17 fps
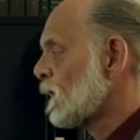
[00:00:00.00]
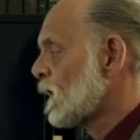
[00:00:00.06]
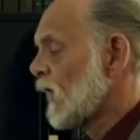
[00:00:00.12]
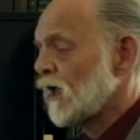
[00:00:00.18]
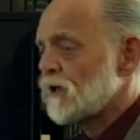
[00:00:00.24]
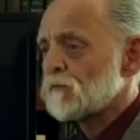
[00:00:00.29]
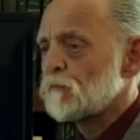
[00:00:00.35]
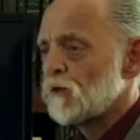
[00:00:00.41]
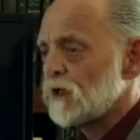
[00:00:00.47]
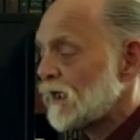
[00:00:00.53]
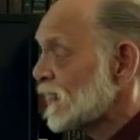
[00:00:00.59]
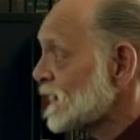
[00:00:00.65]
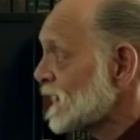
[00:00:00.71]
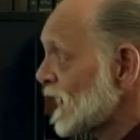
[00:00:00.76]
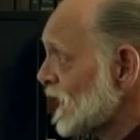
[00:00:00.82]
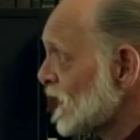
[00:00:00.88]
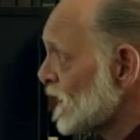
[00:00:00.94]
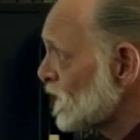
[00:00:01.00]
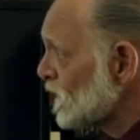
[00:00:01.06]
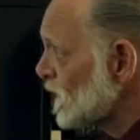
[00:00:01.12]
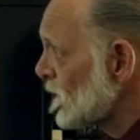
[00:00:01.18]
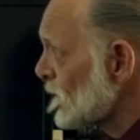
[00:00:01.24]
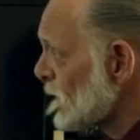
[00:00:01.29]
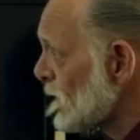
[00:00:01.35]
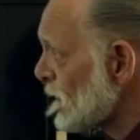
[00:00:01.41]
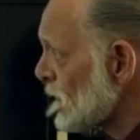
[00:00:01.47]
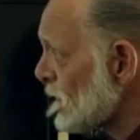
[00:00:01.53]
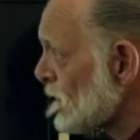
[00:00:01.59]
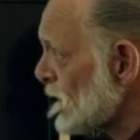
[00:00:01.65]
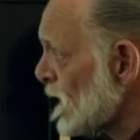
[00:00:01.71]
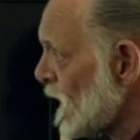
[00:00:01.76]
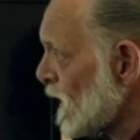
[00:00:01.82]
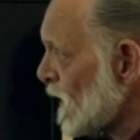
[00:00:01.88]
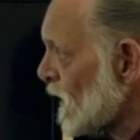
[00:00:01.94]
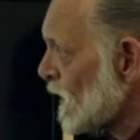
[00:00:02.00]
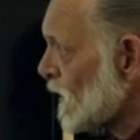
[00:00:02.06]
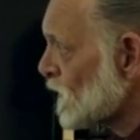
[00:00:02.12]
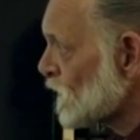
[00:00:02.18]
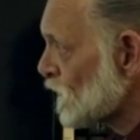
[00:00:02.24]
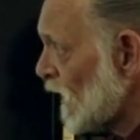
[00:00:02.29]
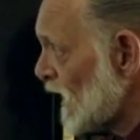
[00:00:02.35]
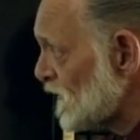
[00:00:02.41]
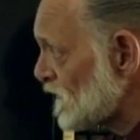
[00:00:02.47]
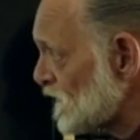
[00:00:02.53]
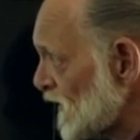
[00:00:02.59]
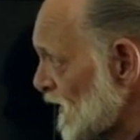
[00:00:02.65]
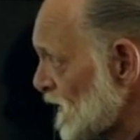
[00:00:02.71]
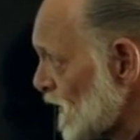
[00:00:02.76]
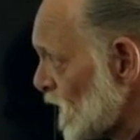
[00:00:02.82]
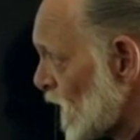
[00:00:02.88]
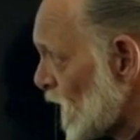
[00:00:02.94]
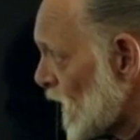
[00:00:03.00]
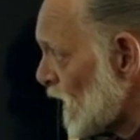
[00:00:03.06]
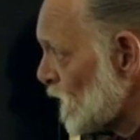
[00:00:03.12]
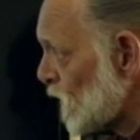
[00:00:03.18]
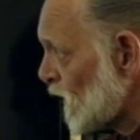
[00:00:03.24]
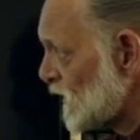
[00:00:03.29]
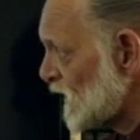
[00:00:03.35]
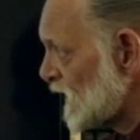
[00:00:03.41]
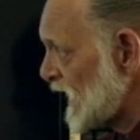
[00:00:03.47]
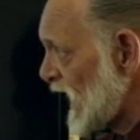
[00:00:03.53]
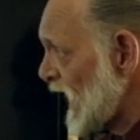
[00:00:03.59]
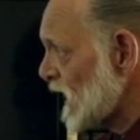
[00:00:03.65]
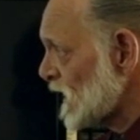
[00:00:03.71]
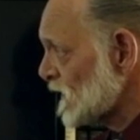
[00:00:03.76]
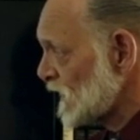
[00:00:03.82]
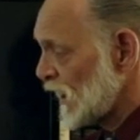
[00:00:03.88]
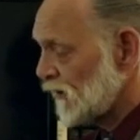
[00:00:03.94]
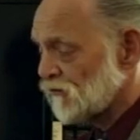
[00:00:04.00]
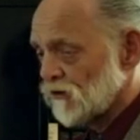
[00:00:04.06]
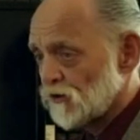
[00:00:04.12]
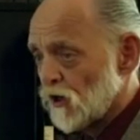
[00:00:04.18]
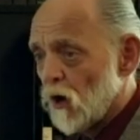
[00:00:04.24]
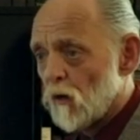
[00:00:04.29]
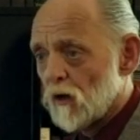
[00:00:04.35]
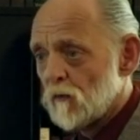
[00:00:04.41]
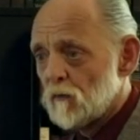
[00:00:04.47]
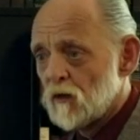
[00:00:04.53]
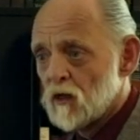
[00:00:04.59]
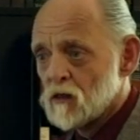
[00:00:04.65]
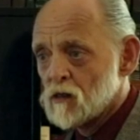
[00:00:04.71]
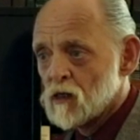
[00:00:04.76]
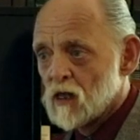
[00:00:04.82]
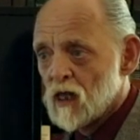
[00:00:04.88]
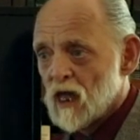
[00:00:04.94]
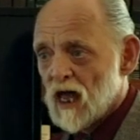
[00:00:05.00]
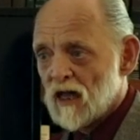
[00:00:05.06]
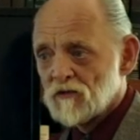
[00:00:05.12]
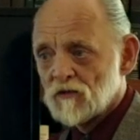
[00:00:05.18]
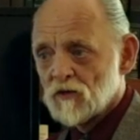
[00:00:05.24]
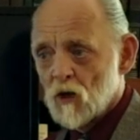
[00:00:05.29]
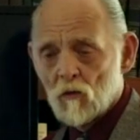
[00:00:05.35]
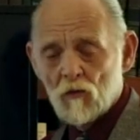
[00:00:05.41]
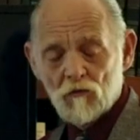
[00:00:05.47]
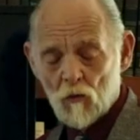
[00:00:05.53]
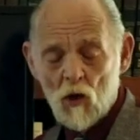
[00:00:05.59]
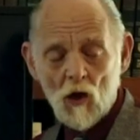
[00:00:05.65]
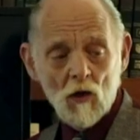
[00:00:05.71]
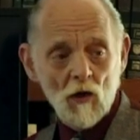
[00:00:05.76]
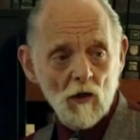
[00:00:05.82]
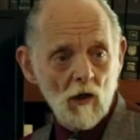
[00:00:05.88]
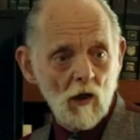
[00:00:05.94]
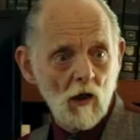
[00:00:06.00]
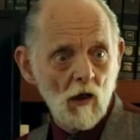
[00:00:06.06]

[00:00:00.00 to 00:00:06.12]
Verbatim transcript: That's pretty intense. Trust in the Lord. Well, you can't unless you know Him and you know His Word.